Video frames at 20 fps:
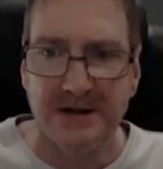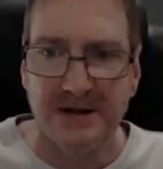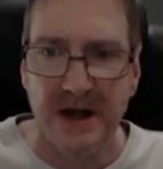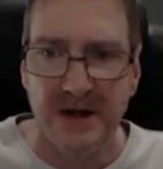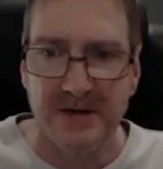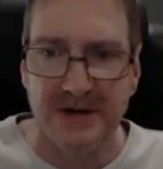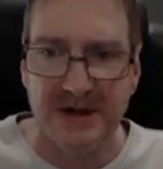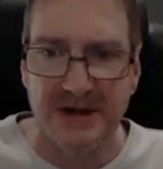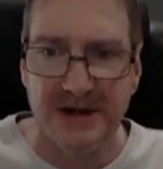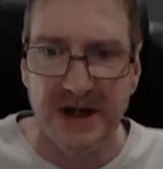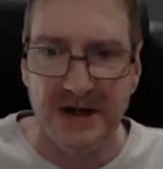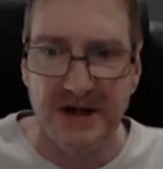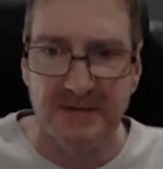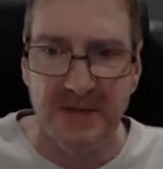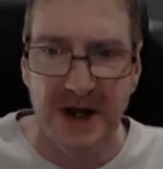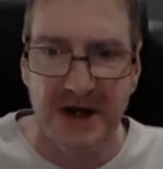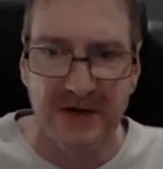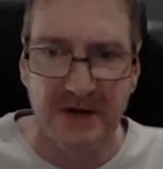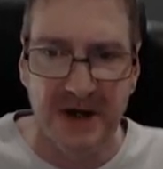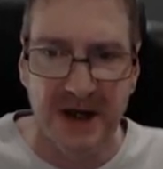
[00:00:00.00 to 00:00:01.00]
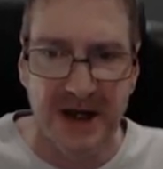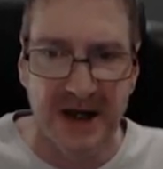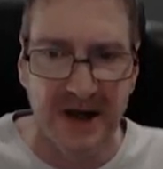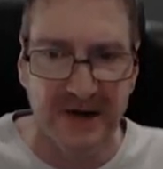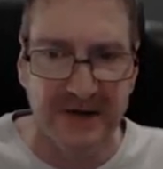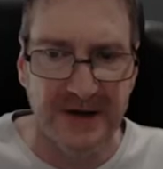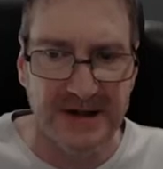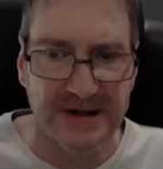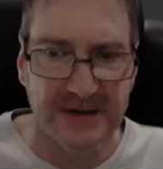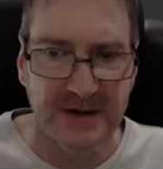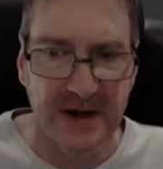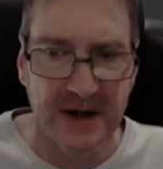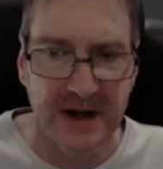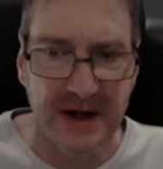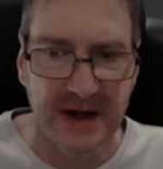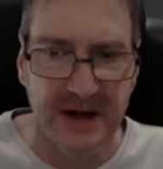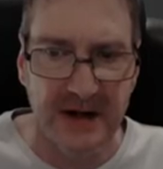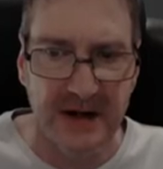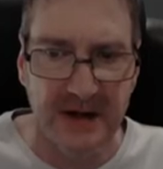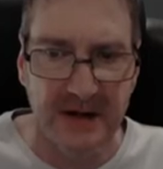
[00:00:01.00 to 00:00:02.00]
So I'm just going to manually cut this one
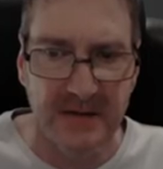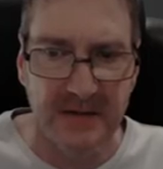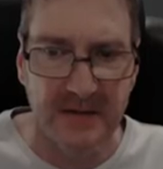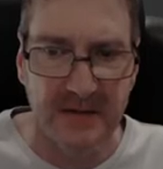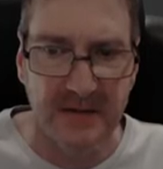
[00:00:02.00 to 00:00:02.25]
out.